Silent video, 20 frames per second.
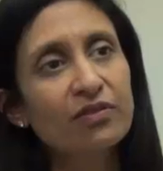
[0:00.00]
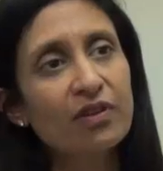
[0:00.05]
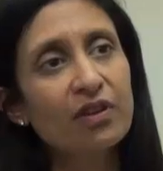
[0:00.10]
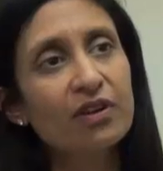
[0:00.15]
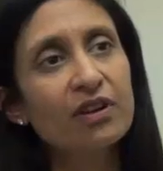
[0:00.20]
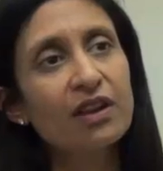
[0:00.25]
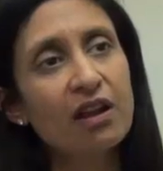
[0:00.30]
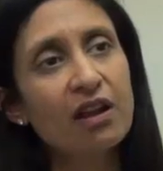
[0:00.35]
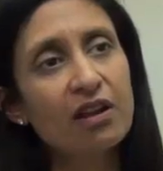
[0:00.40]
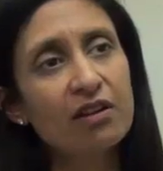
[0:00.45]
of
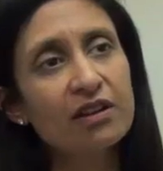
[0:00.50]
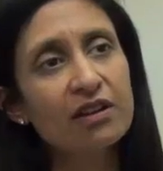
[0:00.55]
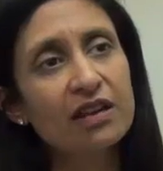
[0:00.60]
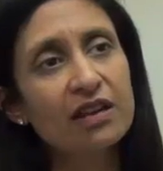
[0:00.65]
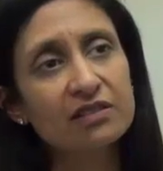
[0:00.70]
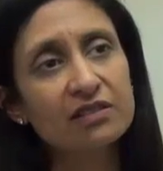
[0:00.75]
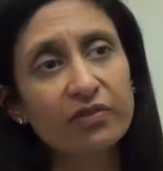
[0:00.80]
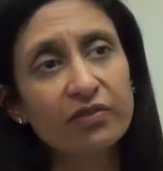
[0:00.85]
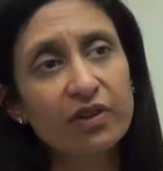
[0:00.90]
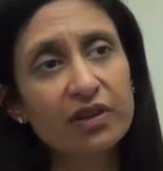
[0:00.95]
our
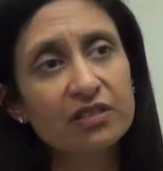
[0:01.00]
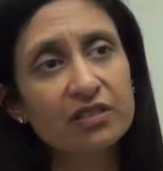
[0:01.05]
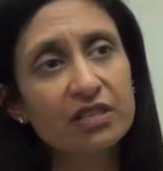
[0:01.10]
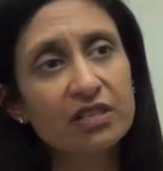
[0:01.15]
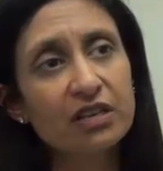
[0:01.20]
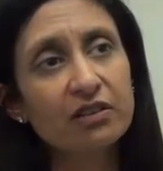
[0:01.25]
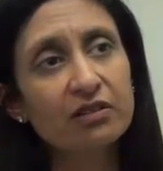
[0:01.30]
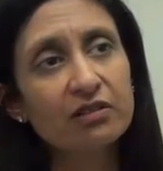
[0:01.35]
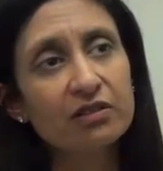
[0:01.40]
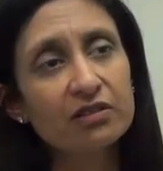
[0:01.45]
next
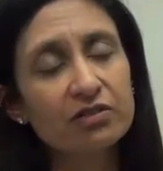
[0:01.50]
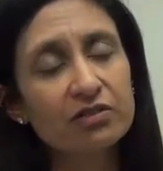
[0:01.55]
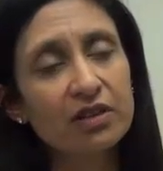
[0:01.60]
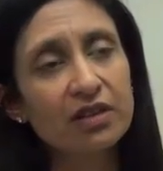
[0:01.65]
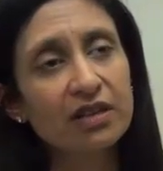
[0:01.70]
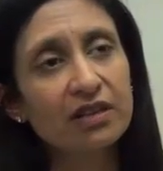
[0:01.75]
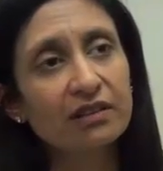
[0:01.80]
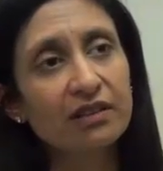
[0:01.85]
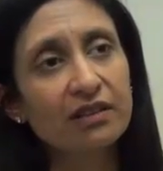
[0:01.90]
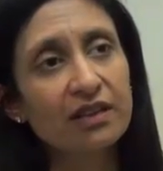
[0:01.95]
frontier in
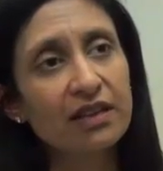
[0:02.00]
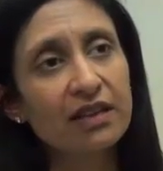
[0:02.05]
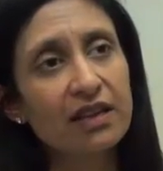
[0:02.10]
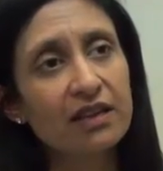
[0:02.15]
treating lung